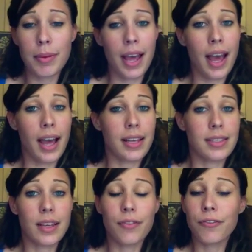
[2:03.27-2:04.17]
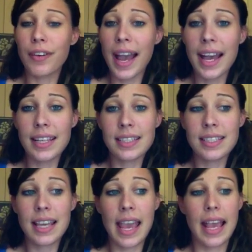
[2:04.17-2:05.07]
but as a
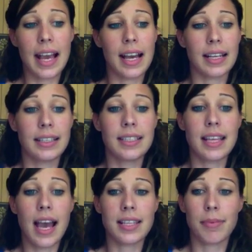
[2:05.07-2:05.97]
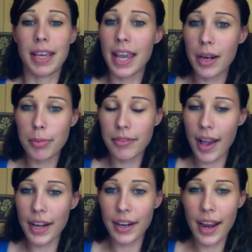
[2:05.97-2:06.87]
friend and as my care
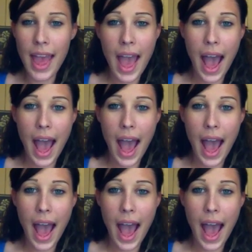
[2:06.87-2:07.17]
provider,